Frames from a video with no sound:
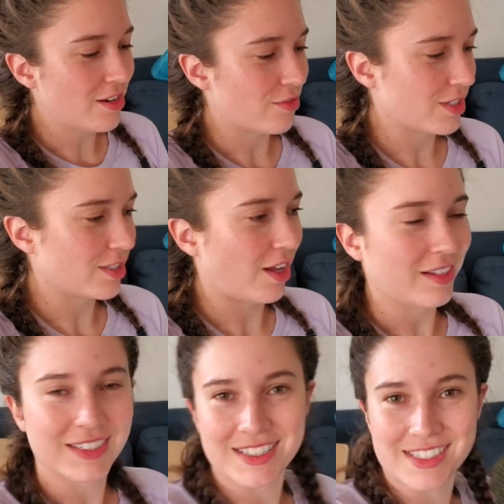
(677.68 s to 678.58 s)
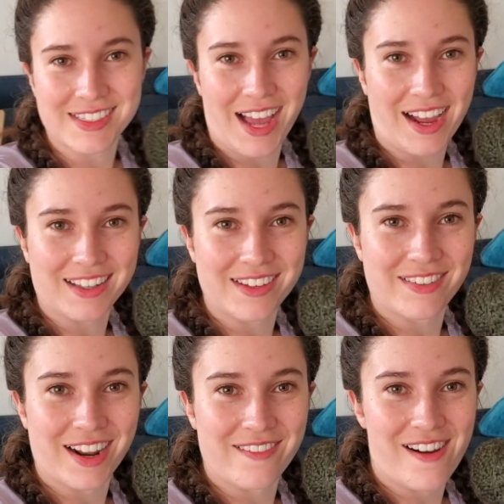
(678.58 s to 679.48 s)
result is exactly
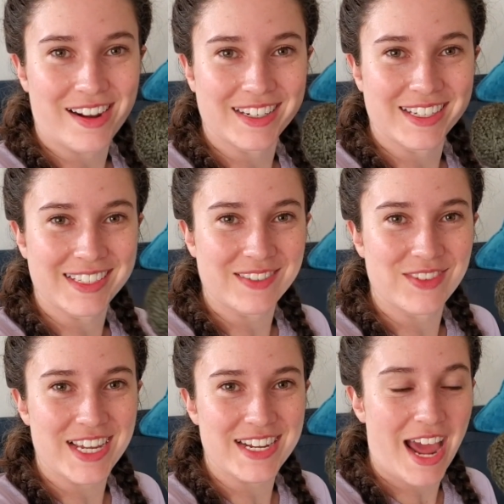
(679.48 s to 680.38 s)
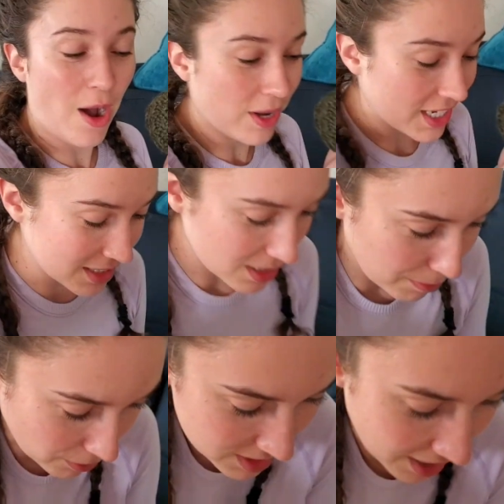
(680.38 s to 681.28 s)
what I wanted it to be. Now, it's
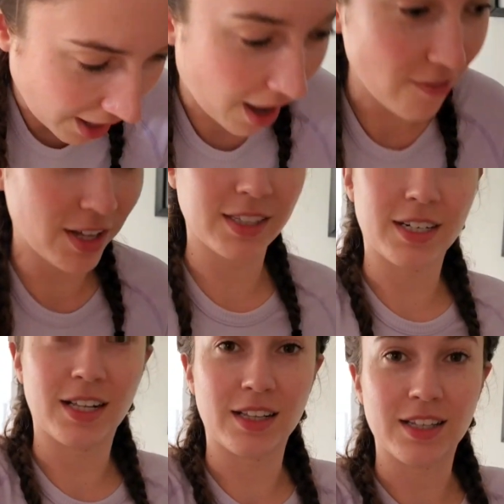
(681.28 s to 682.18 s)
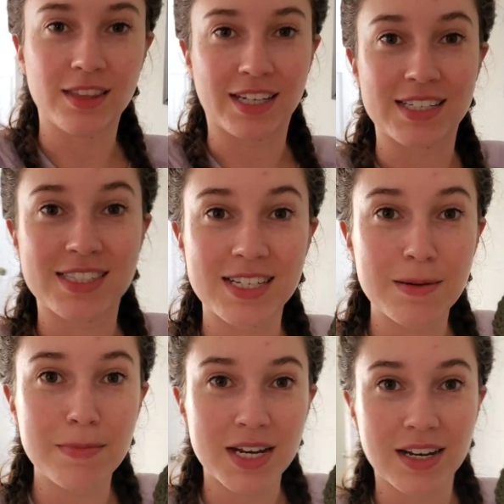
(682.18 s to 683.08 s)
supposed to have a little like
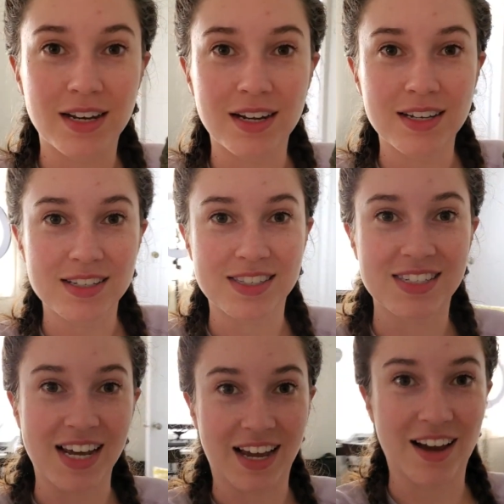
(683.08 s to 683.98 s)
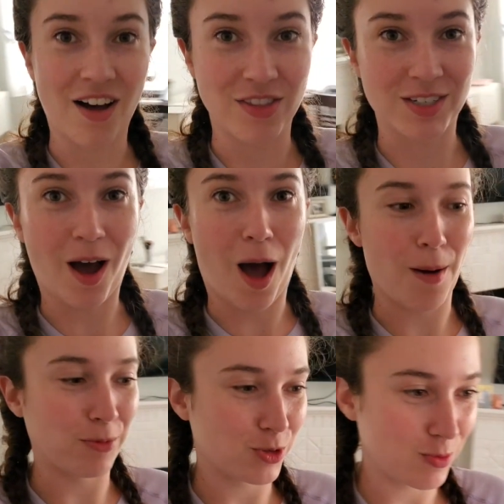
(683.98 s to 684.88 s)
cinnamon stick on the
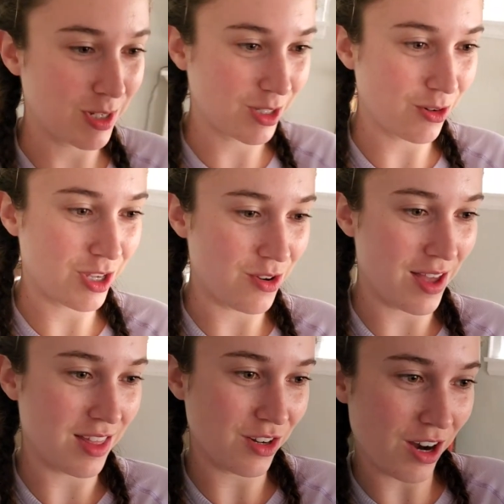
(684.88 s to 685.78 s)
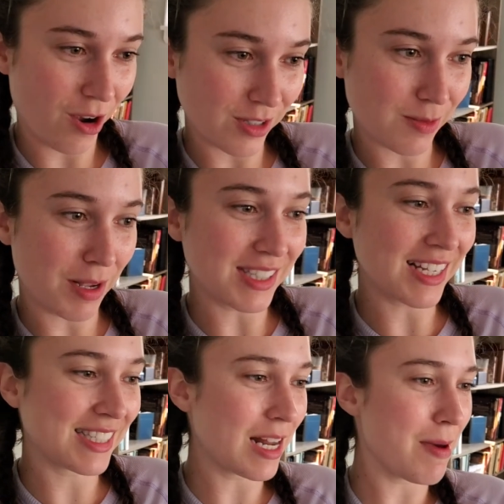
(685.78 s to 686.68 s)
top, which would be so cute. And then your house smells like
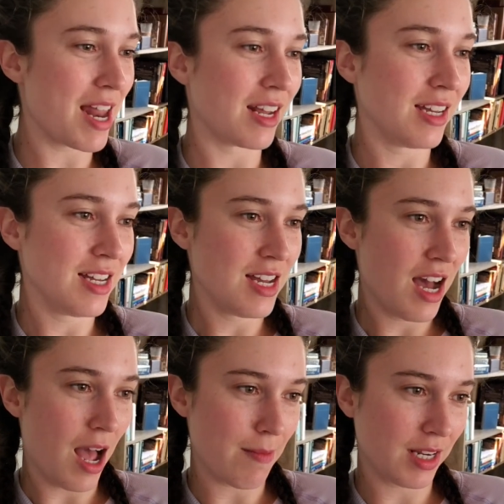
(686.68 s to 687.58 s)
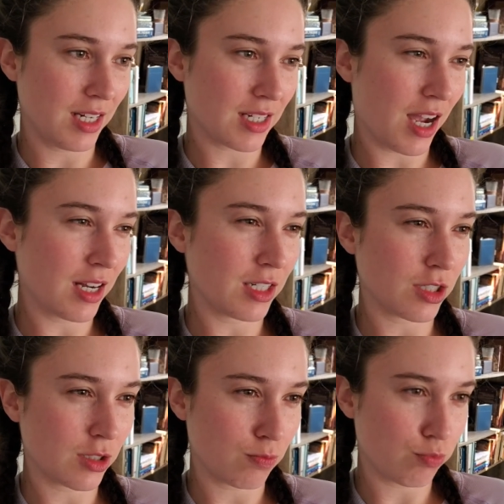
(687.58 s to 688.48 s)
cinnamon. I might need to kind of
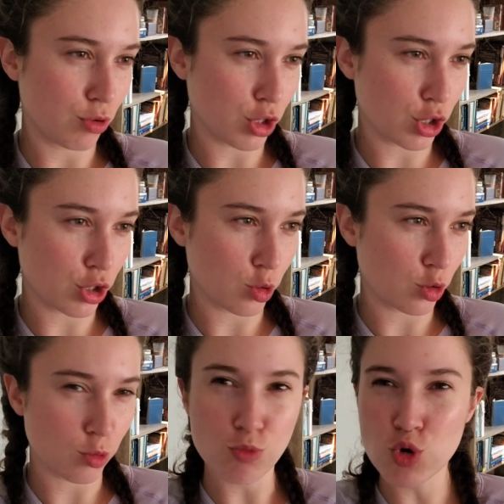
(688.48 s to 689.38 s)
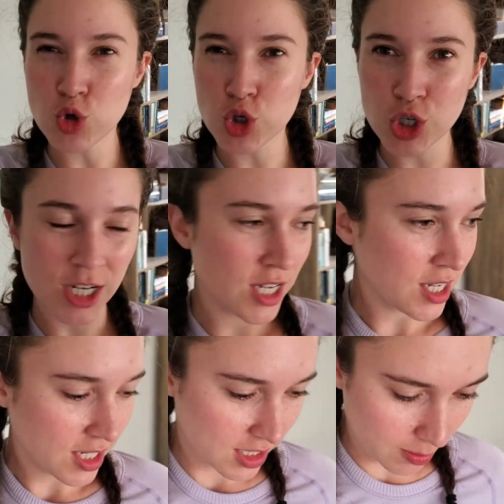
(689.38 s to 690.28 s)
smoosh
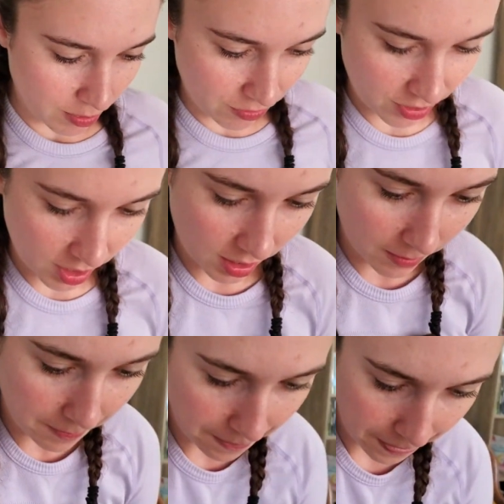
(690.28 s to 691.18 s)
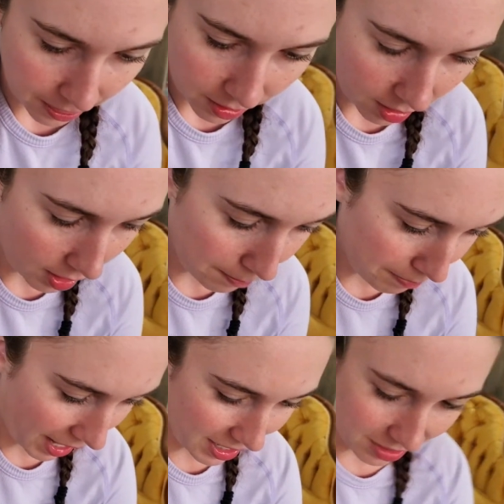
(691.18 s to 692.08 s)
some of the batting